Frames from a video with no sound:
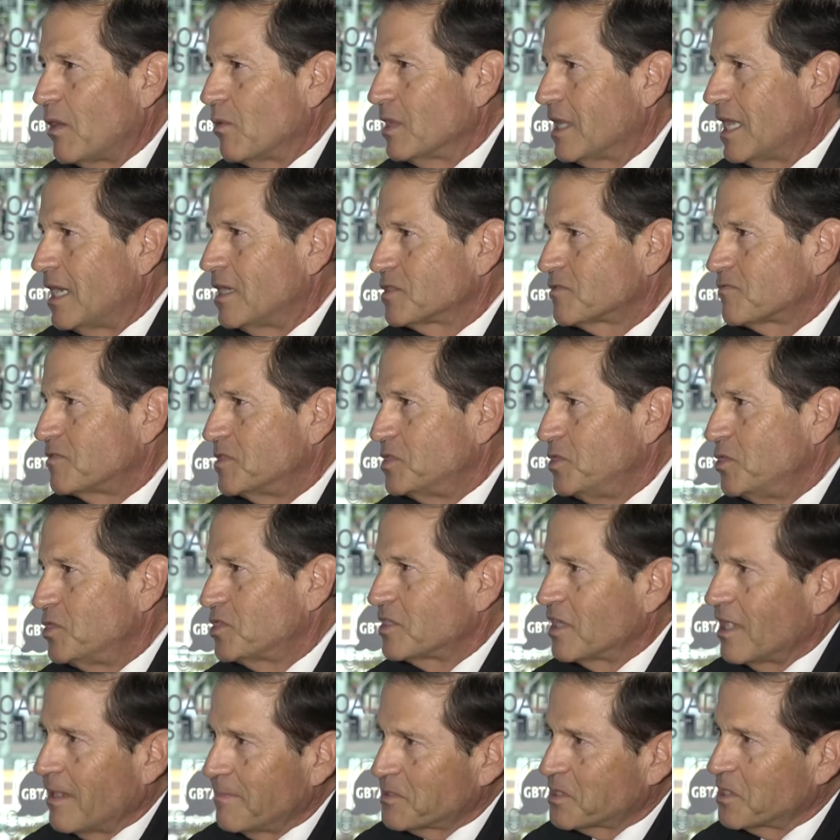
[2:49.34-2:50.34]
allows for two
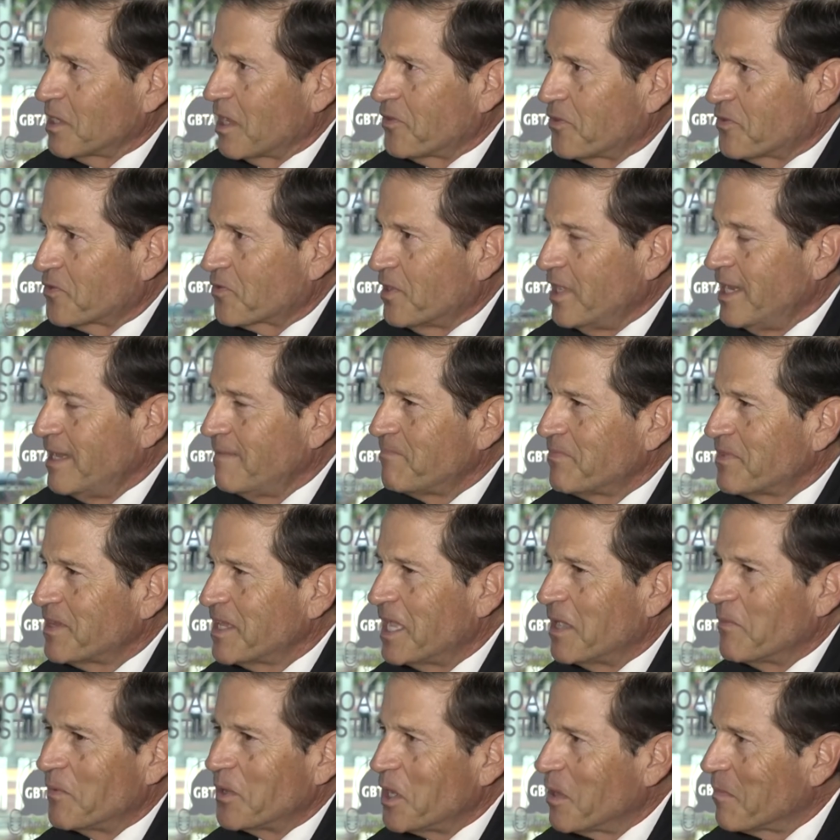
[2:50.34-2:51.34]
stops, not three,
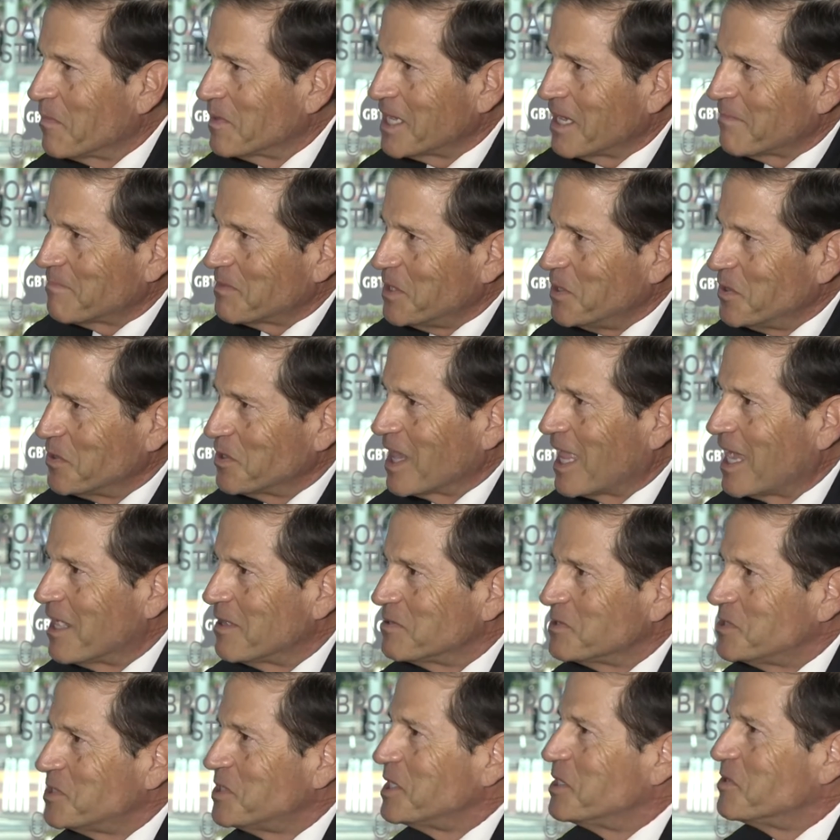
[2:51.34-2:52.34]
and we opened up a new
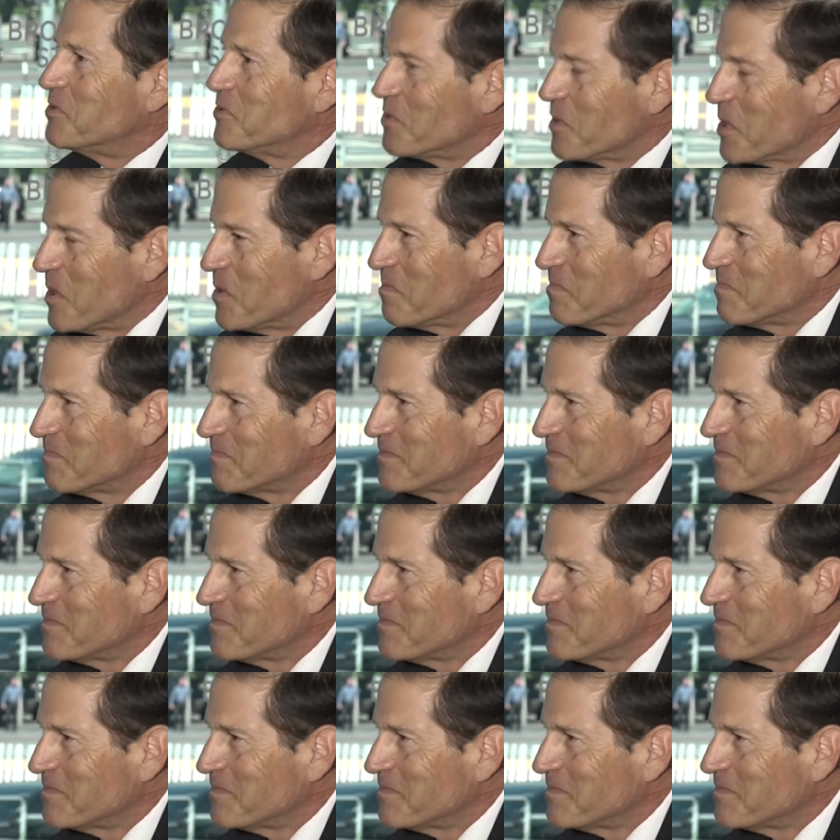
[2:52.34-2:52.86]
lounge in Rome,